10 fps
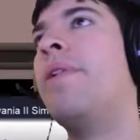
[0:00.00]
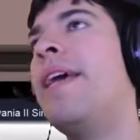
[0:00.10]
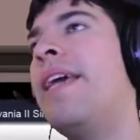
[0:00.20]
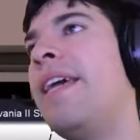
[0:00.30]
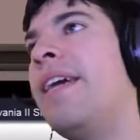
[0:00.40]

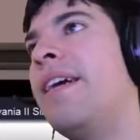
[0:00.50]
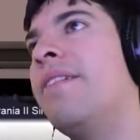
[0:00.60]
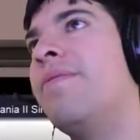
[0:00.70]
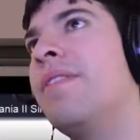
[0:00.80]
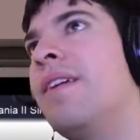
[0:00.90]
here,
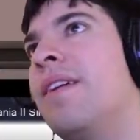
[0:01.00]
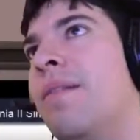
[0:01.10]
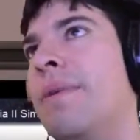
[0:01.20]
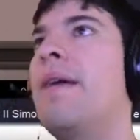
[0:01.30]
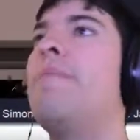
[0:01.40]
I'm
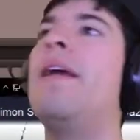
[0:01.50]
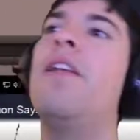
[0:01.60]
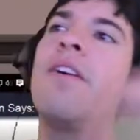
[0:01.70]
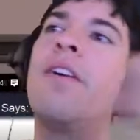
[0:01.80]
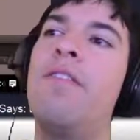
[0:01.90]
going to get my
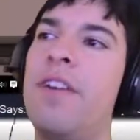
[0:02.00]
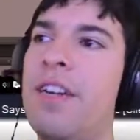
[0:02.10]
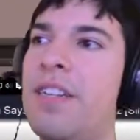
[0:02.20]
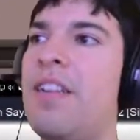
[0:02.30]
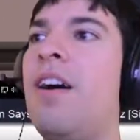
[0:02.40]
logo
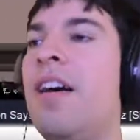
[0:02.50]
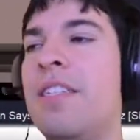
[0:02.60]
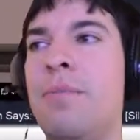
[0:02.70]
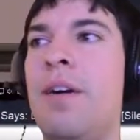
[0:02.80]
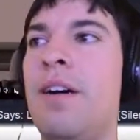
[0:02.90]
first.
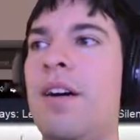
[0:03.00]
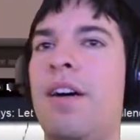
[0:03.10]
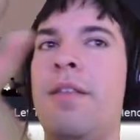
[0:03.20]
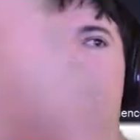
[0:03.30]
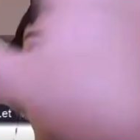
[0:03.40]
Awesome.
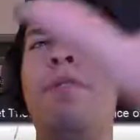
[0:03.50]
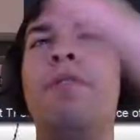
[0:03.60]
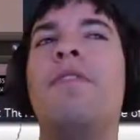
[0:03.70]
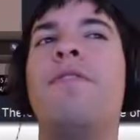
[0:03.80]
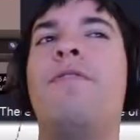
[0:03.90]
Oh, the
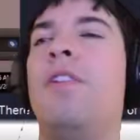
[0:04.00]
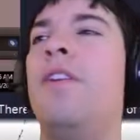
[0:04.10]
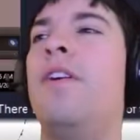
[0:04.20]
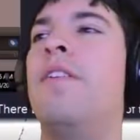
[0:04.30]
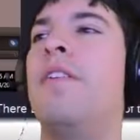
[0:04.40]
beautiful
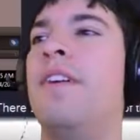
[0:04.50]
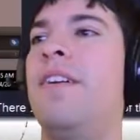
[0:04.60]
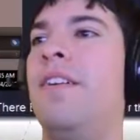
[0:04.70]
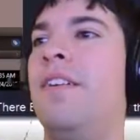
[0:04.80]
logo.